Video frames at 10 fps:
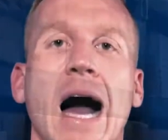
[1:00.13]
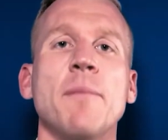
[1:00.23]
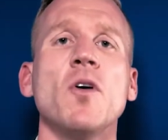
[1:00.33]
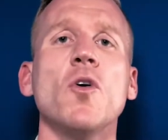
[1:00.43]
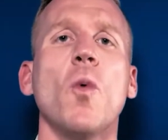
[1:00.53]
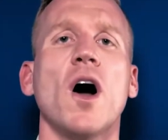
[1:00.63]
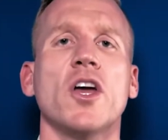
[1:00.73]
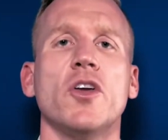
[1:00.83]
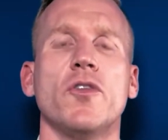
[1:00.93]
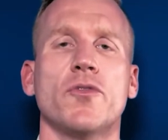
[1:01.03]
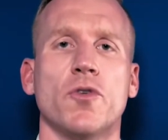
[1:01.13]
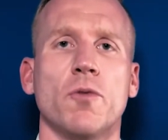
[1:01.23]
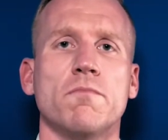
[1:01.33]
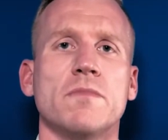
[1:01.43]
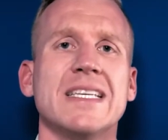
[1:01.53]
I'm going to walk you
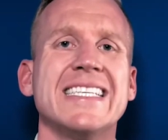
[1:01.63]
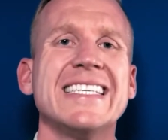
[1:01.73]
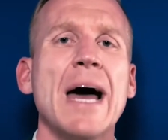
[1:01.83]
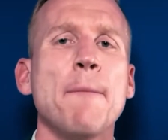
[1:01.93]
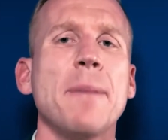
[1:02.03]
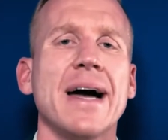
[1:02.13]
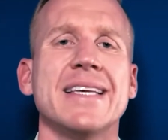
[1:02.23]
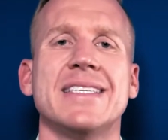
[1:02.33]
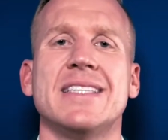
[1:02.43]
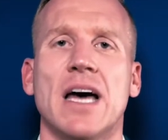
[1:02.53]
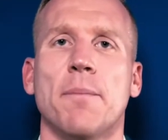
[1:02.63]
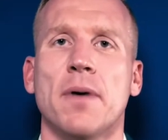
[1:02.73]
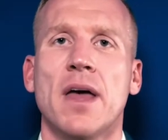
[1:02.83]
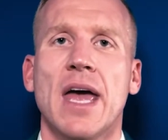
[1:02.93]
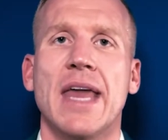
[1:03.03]
through step by
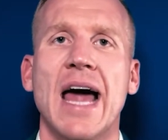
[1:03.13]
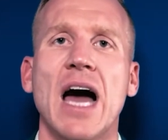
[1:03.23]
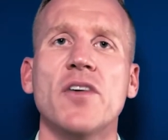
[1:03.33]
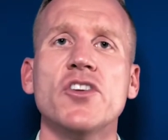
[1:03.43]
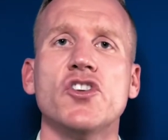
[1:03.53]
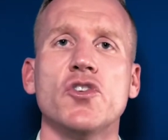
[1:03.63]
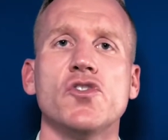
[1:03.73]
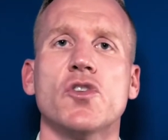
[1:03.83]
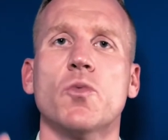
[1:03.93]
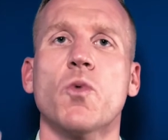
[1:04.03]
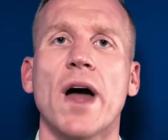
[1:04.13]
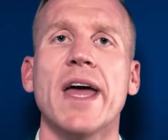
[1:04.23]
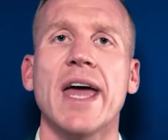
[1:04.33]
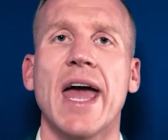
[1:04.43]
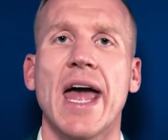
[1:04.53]
step and how to choose the
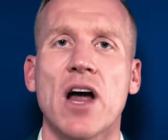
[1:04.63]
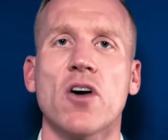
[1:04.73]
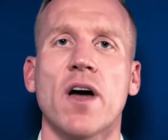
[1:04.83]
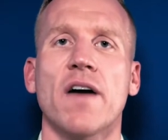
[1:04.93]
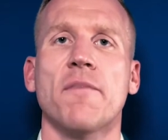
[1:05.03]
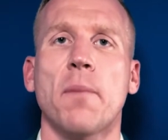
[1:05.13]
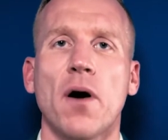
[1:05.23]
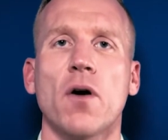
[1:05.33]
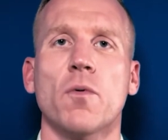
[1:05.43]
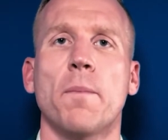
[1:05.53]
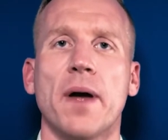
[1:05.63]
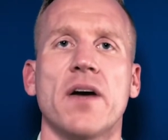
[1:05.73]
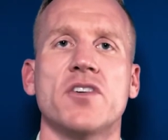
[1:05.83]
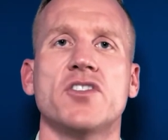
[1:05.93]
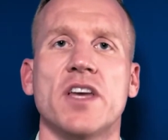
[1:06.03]
right aircraft part
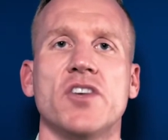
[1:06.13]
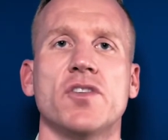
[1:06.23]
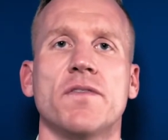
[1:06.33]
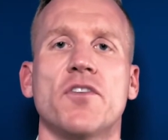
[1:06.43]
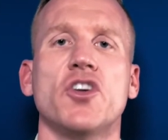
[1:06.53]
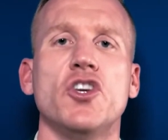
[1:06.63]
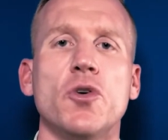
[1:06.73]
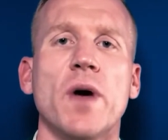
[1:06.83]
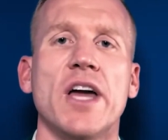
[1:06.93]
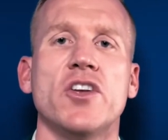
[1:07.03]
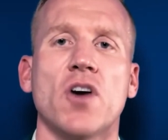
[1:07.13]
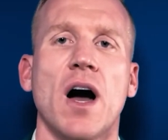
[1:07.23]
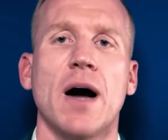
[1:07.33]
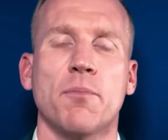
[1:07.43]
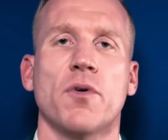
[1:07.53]
repair station for you and
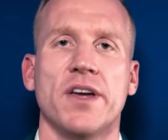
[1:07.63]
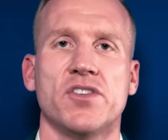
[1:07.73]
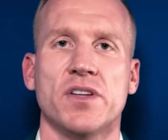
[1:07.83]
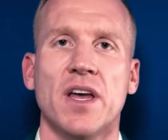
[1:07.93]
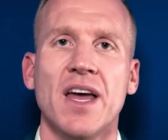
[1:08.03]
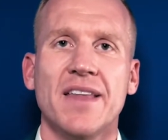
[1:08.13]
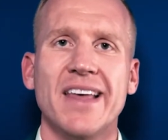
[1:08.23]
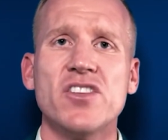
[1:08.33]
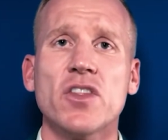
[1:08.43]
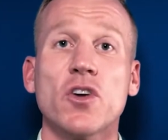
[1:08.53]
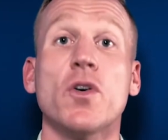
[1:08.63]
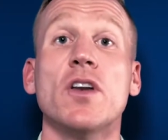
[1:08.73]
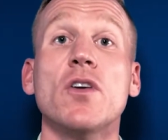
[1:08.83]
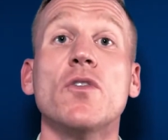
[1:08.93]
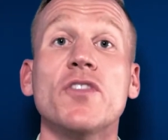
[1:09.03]
your operation. These are the
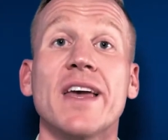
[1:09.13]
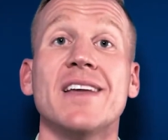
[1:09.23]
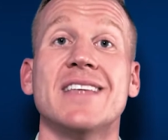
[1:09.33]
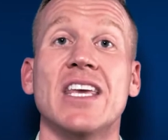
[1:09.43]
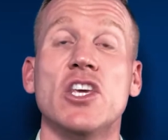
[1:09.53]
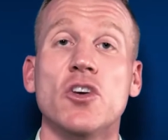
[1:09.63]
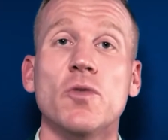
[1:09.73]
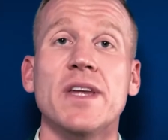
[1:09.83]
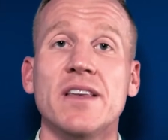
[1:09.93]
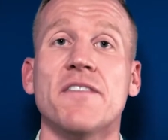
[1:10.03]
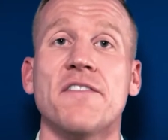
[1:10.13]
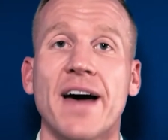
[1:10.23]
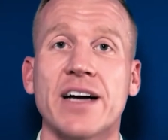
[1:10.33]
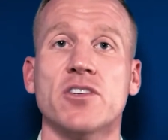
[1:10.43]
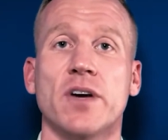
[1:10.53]
critical things that you need to
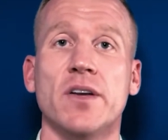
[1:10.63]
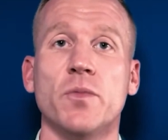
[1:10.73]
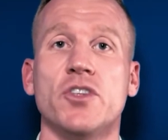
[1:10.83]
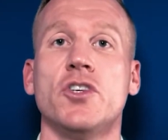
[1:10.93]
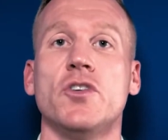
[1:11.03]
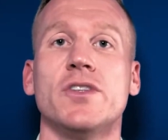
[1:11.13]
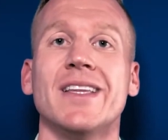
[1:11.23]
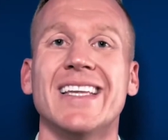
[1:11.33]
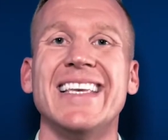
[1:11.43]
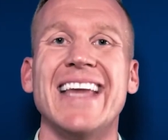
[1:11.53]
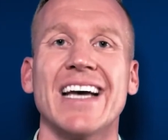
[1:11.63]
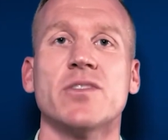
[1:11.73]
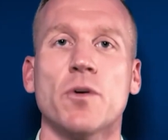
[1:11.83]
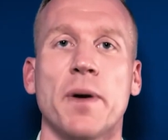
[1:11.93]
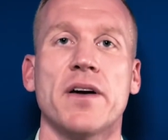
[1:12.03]
factor in when choosing the
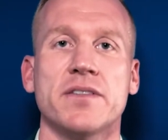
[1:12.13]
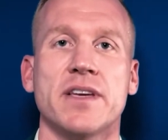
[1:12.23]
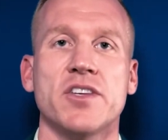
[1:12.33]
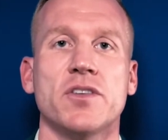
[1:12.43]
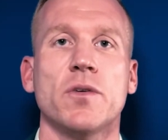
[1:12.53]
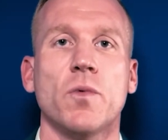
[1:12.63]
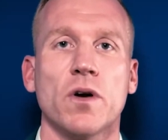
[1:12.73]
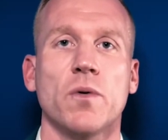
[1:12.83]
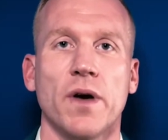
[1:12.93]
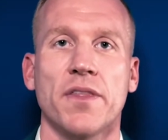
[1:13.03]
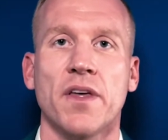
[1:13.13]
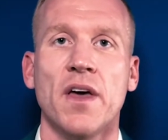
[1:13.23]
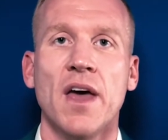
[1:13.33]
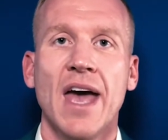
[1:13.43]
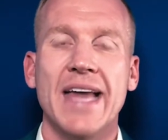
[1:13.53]
next repair station to work with.
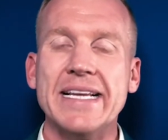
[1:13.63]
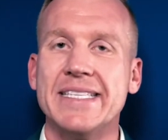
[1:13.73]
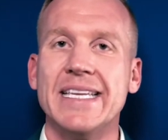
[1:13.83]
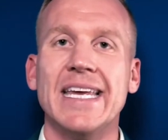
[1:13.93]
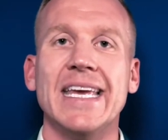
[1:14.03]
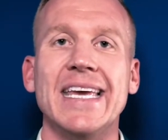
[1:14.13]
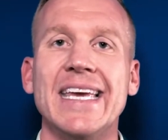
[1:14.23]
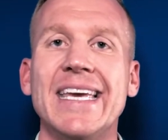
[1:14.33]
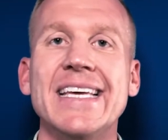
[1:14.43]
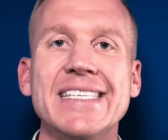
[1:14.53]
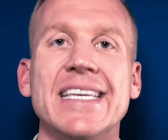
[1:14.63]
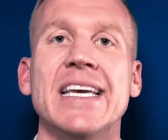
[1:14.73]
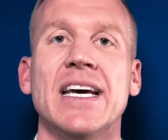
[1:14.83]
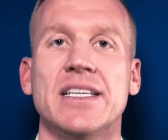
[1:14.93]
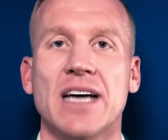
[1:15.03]
And it's an
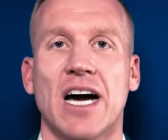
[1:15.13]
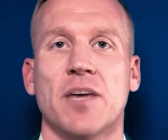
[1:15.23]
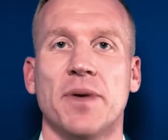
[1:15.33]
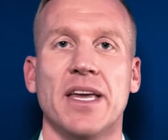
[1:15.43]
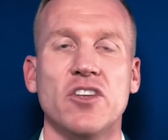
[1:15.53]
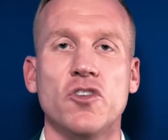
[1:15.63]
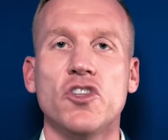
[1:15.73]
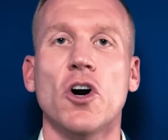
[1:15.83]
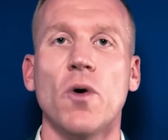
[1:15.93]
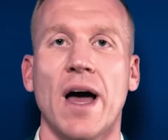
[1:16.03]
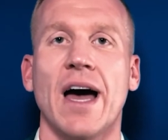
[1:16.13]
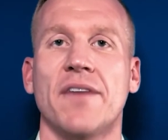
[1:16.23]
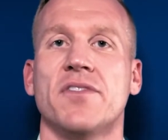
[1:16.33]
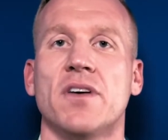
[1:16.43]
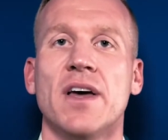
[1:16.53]
easy document, and you don't
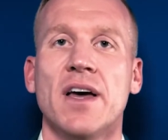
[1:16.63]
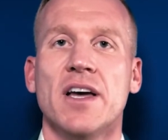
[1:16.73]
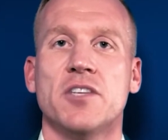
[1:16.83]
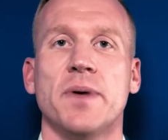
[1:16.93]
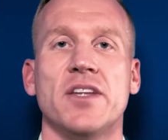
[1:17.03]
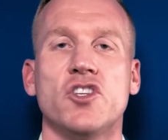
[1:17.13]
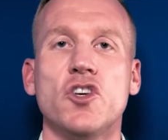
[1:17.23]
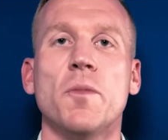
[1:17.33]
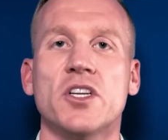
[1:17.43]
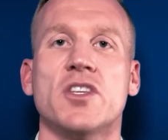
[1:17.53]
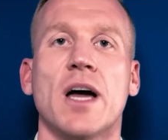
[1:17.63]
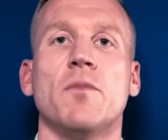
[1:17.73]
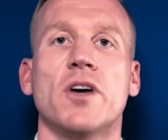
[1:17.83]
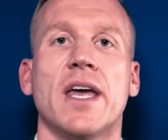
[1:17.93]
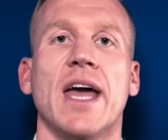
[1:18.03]
have to spend too much
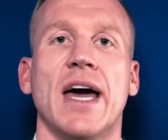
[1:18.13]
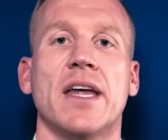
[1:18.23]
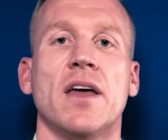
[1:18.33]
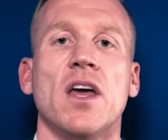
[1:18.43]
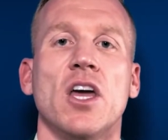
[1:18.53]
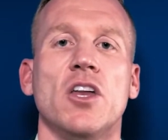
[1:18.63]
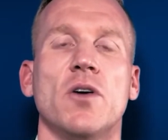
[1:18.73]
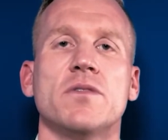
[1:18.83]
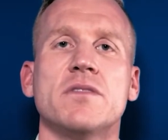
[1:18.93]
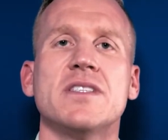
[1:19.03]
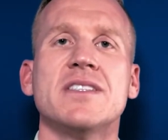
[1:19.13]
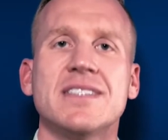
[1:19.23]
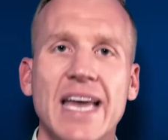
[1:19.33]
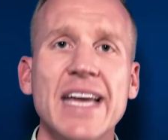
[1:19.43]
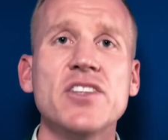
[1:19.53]
time looking at it.
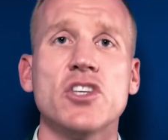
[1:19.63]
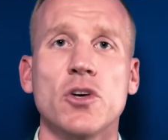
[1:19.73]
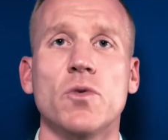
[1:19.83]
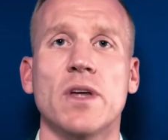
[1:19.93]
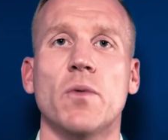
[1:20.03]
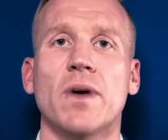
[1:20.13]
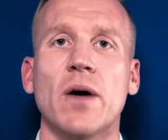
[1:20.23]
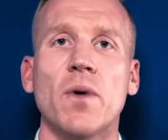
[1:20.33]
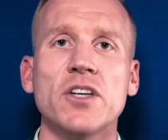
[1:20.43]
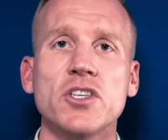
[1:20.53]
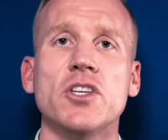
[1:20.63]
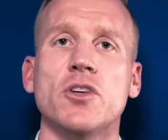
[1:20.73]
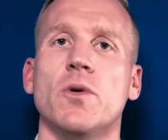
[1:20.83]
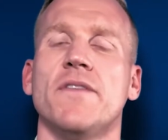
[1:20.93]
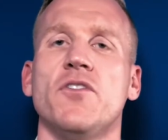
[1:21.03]
Stay tuned, and what I want you to
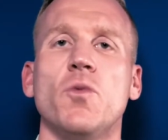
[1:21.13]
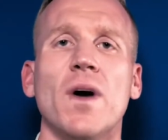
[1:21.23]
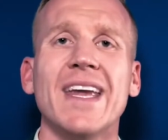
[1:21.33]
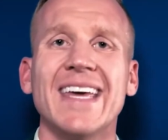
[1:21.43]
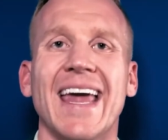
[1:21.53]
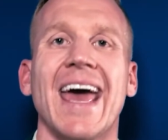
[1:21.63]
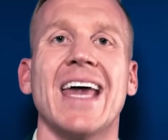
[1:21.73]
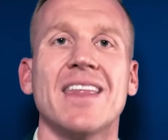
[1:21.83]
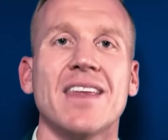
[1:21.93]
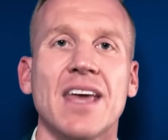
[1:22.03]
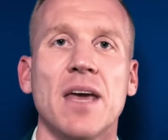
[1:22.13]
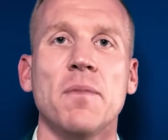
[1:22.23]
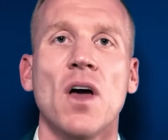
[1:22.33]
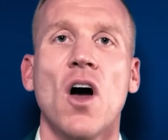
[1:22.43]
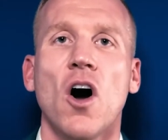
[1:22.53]
do, if you want to get ahead of the
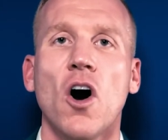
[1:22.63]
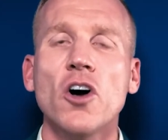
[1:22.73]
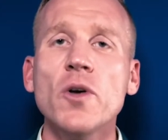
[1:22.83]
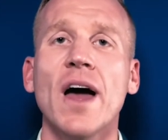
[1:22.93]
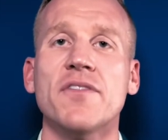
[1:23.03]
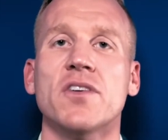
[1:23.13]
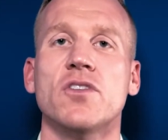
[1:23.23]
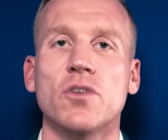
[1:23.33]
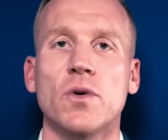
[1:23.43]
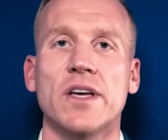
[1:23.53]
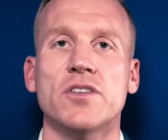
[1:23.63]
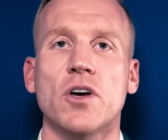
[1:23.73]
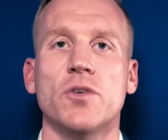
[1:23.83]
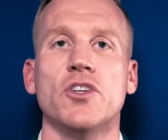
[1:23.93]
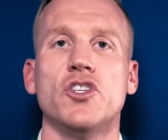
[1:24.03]
game, all you have to do is
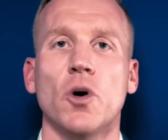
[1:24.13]
go to